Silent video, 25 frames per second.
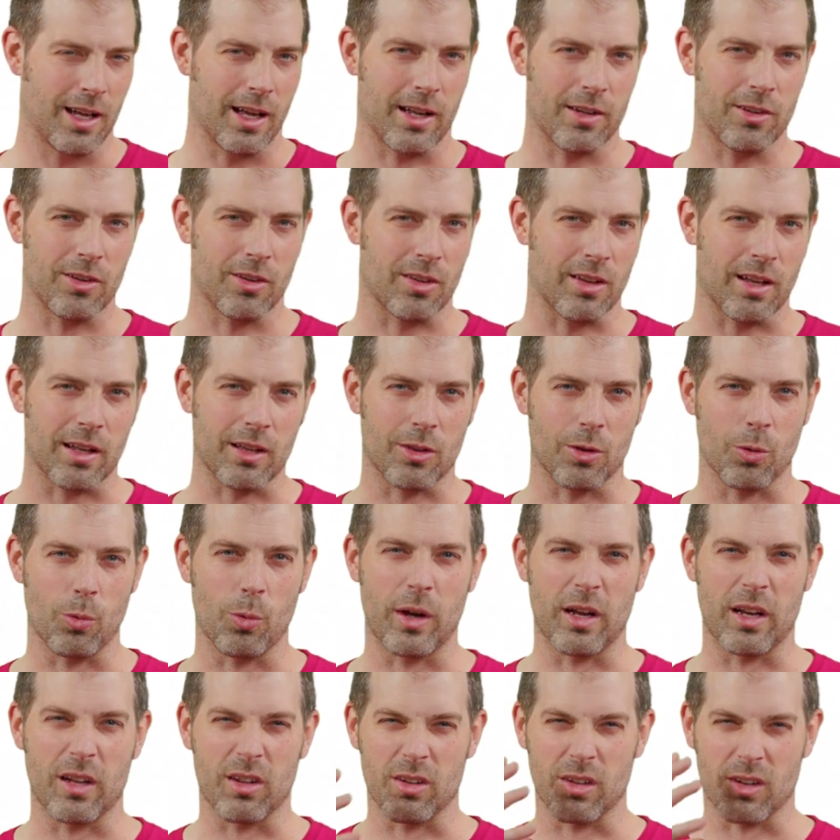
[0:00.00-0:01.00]
I just like the
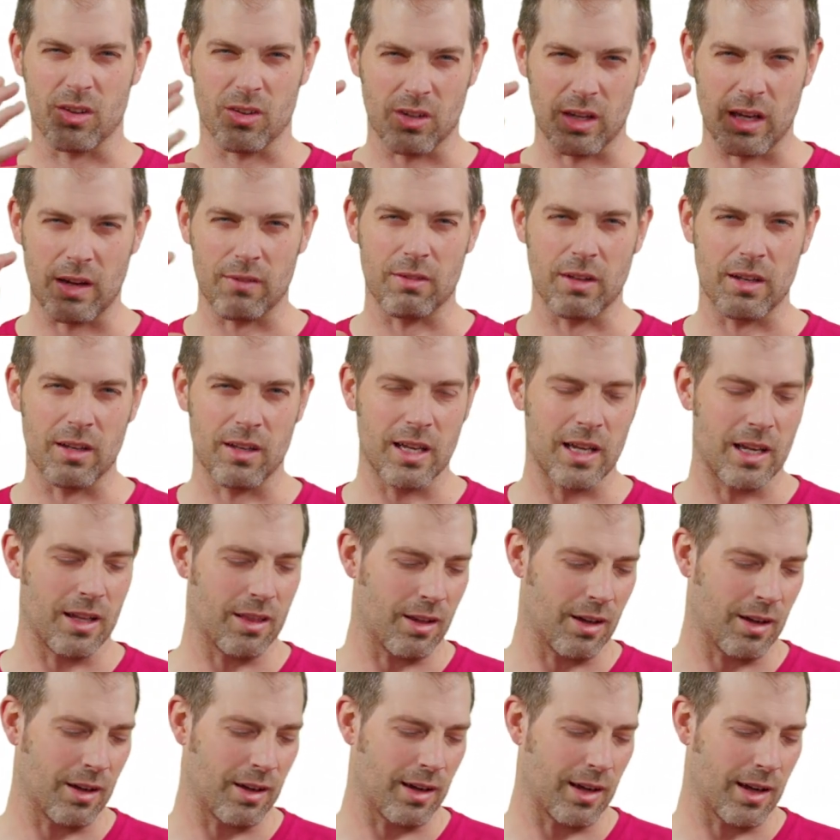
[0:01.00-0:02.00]
way it looks to have the
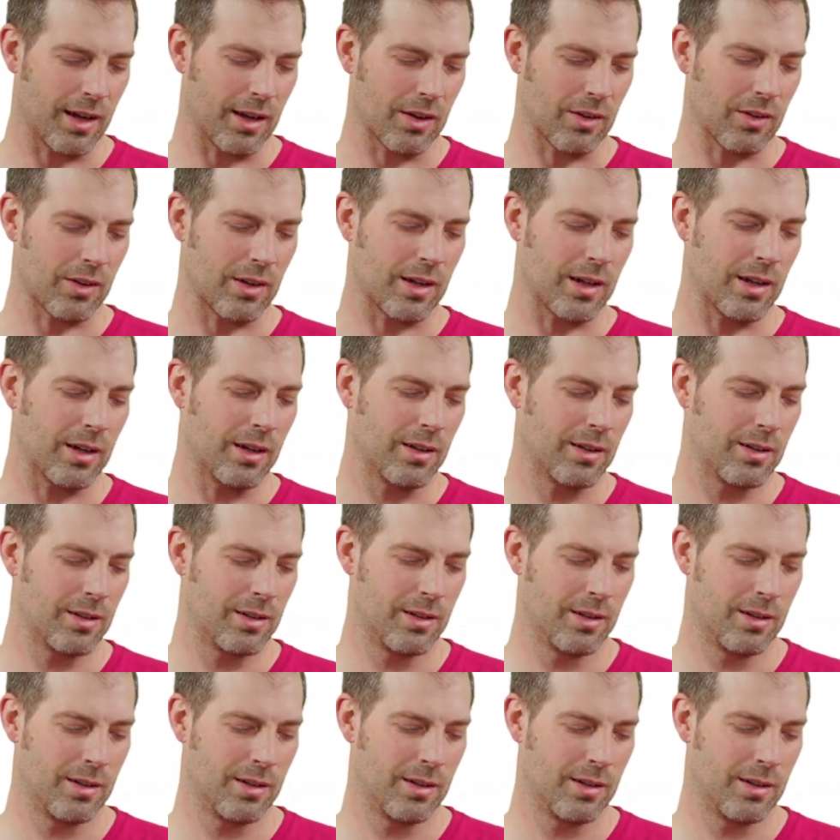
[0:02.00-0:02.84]
teeth on the outside.